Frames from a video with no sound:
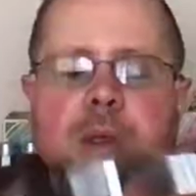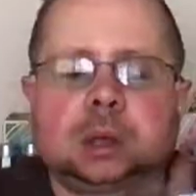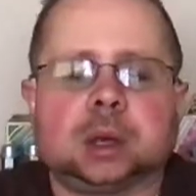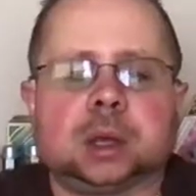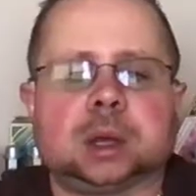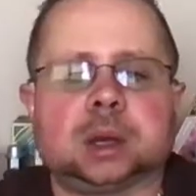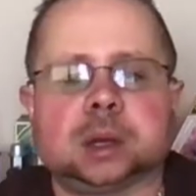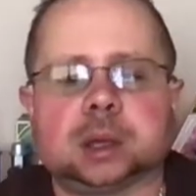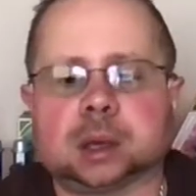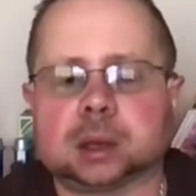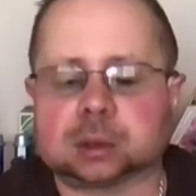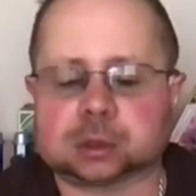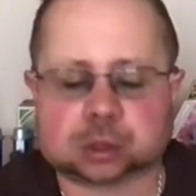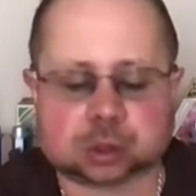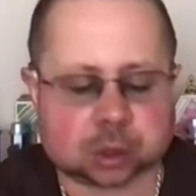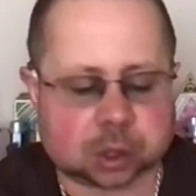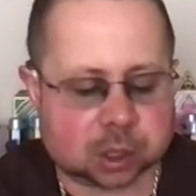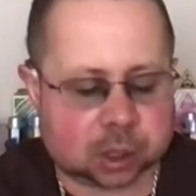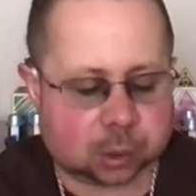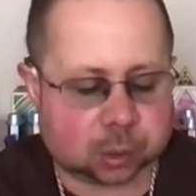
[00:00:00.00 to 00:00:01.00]

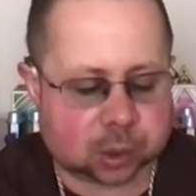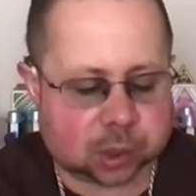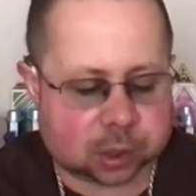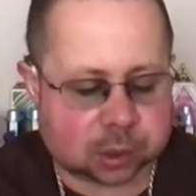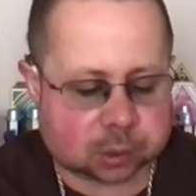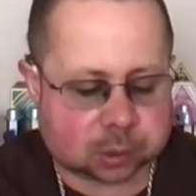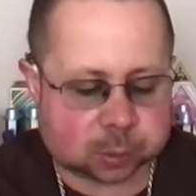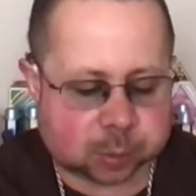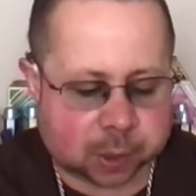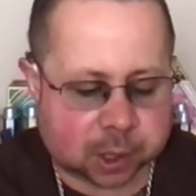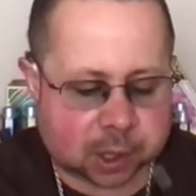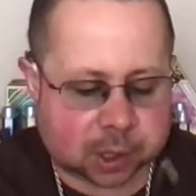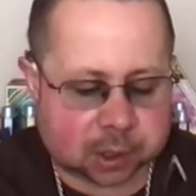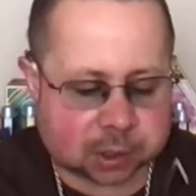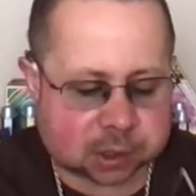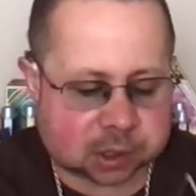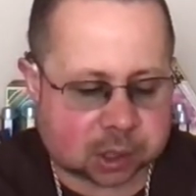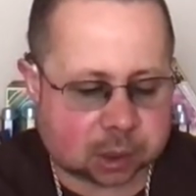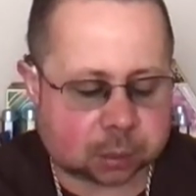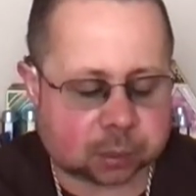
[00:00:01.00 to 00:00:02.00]
Anyone else buying a
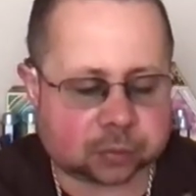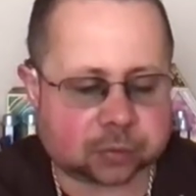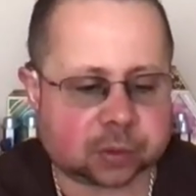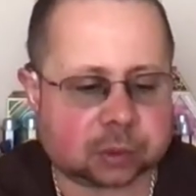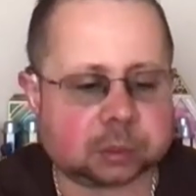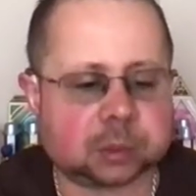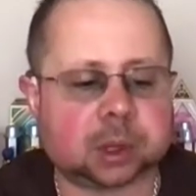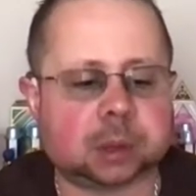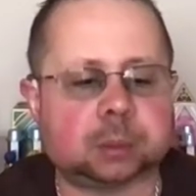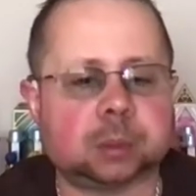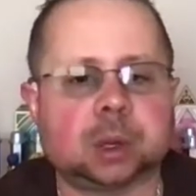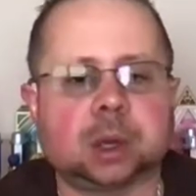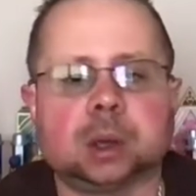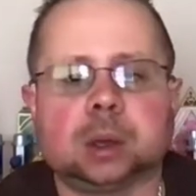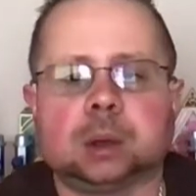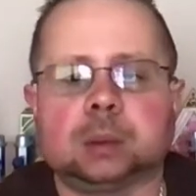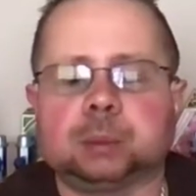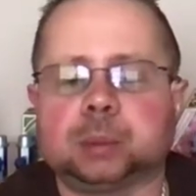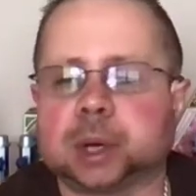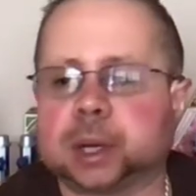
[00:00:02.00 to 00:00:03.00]
saber from them.
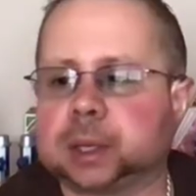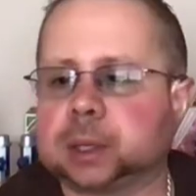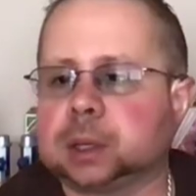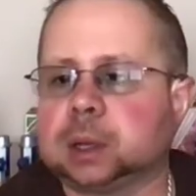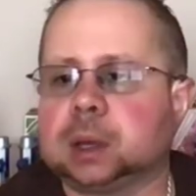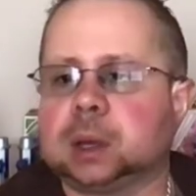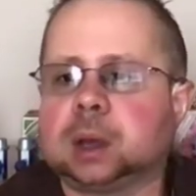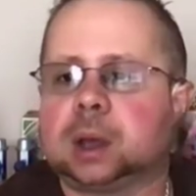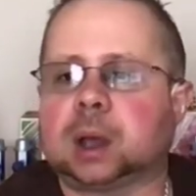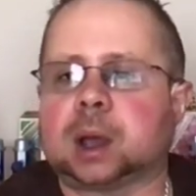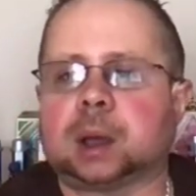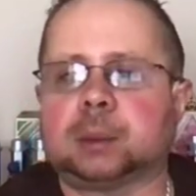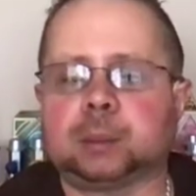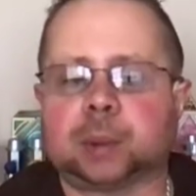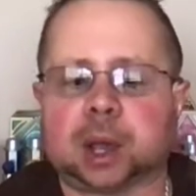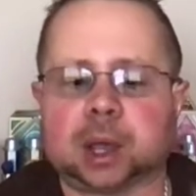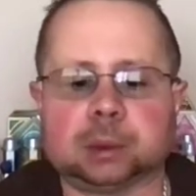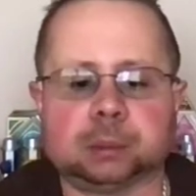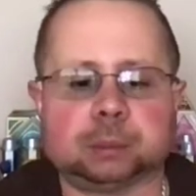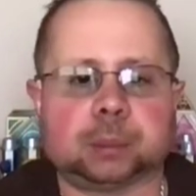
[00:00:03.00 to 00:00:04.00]
But I
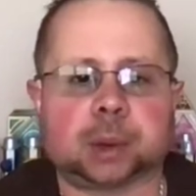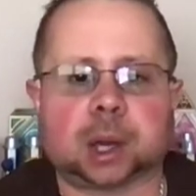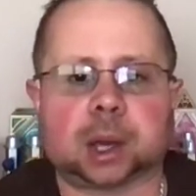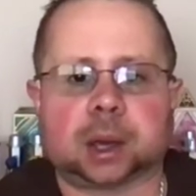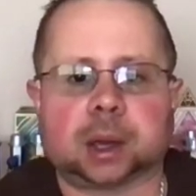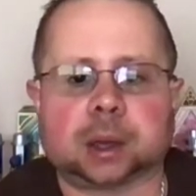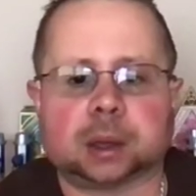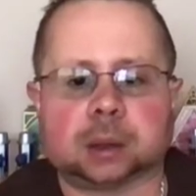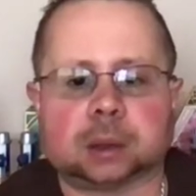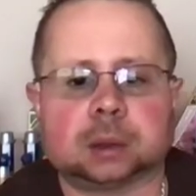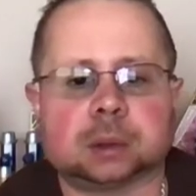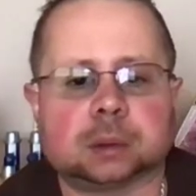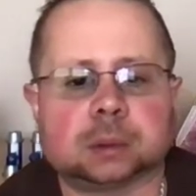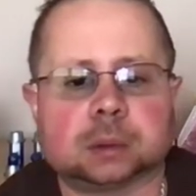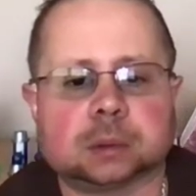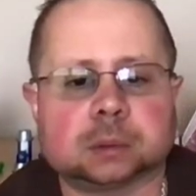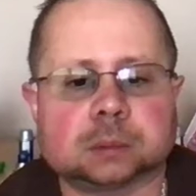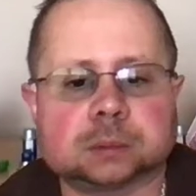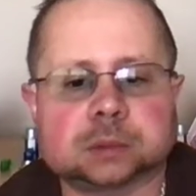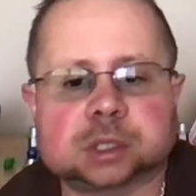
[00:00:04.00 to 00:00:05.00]
might buy
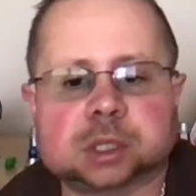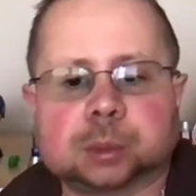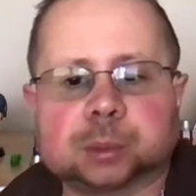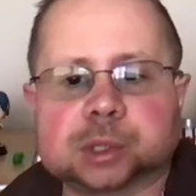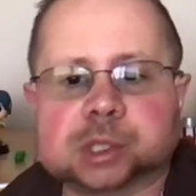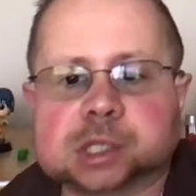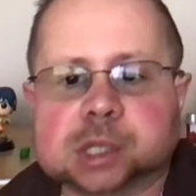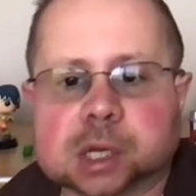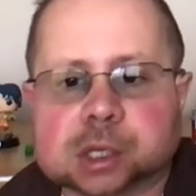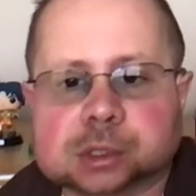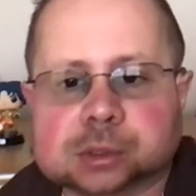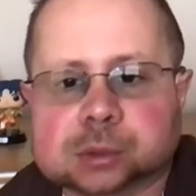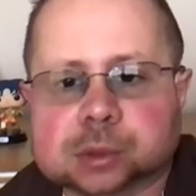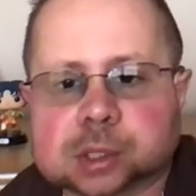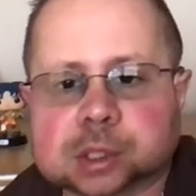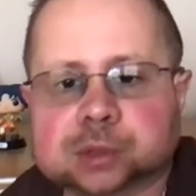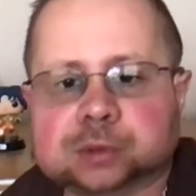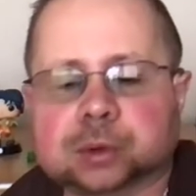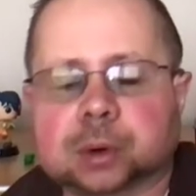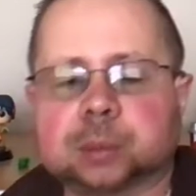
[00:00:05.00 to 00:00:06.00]
some
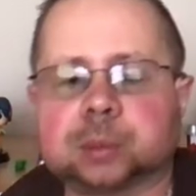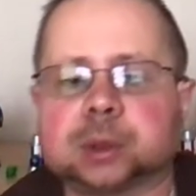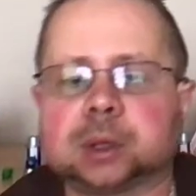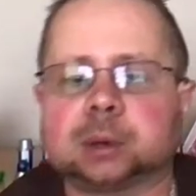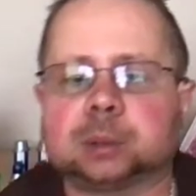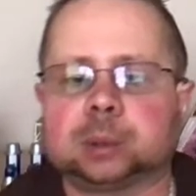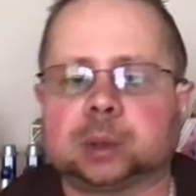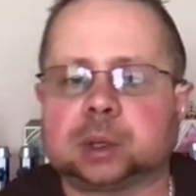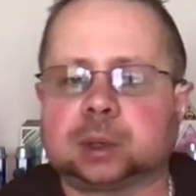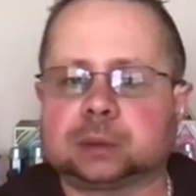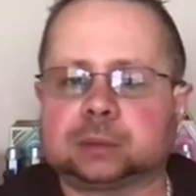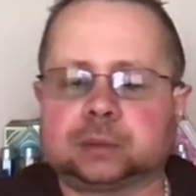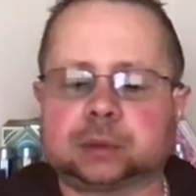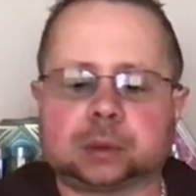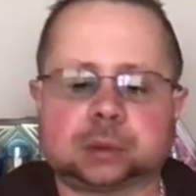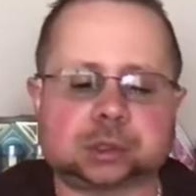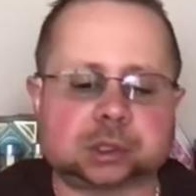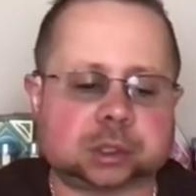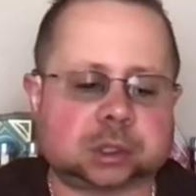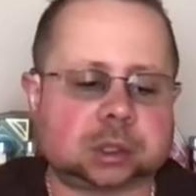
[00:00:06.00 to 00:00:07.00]
accessories from them in the
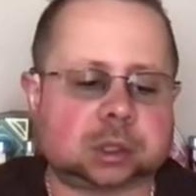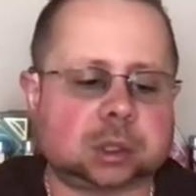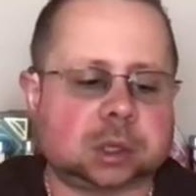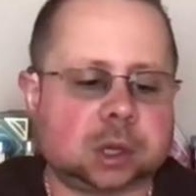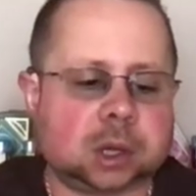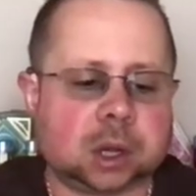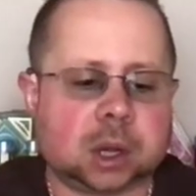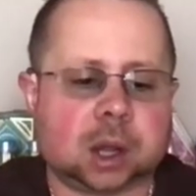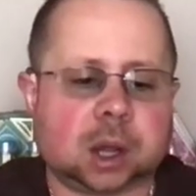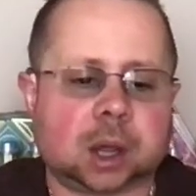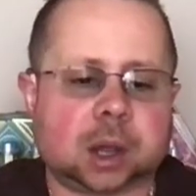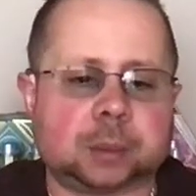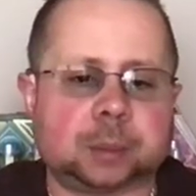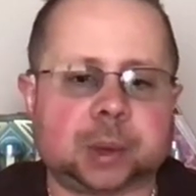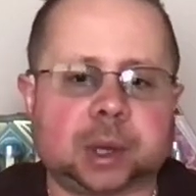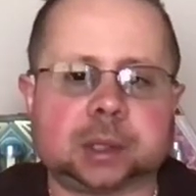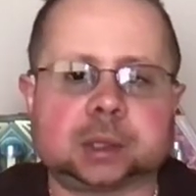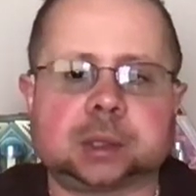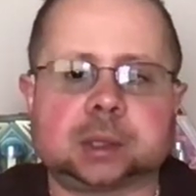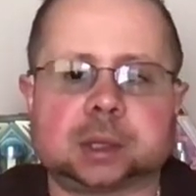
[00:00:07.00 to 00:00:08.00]
future. I
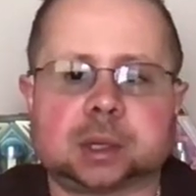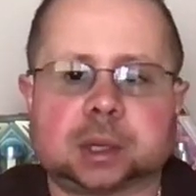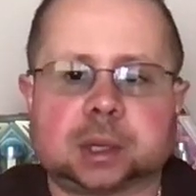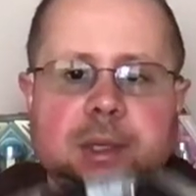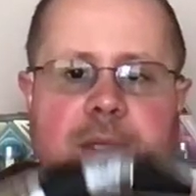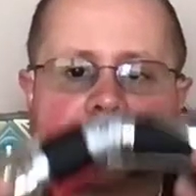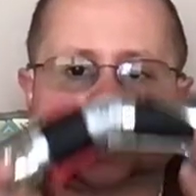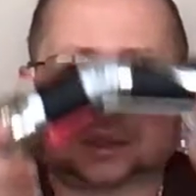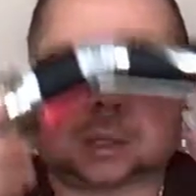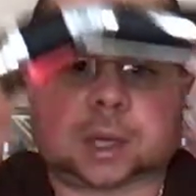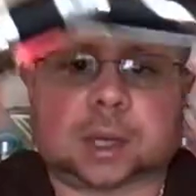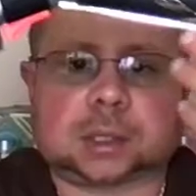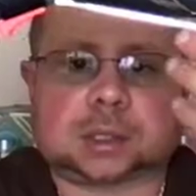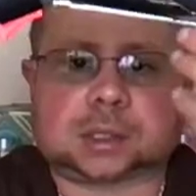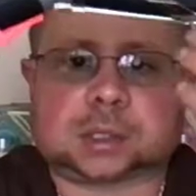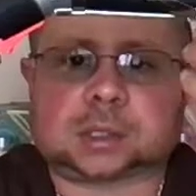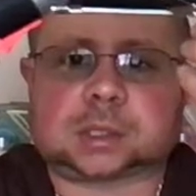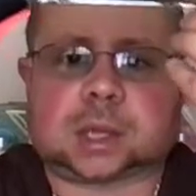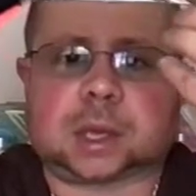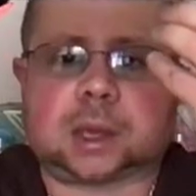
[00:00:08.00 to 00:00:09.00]
might get a nice
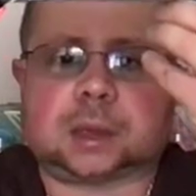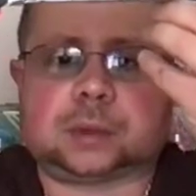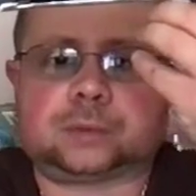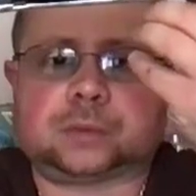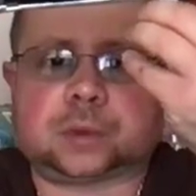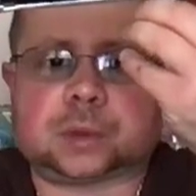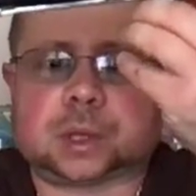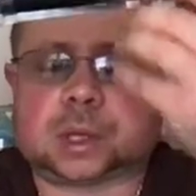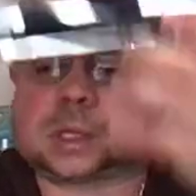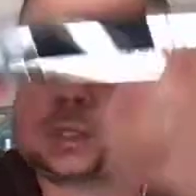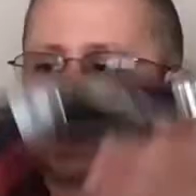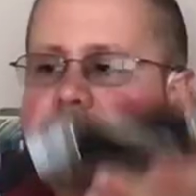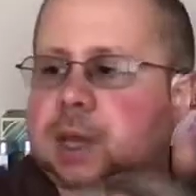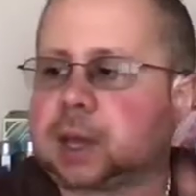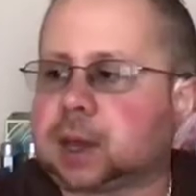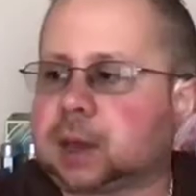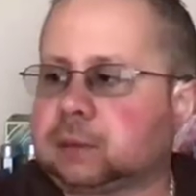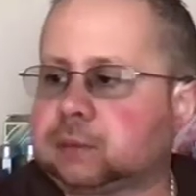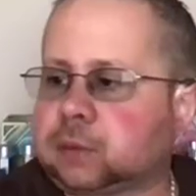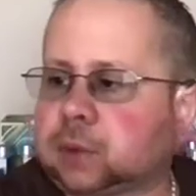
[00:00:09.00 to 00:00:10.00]
stand for this. I
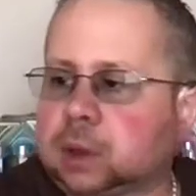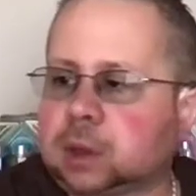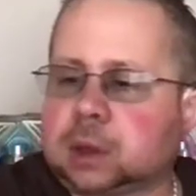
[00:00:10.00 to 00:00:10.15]
have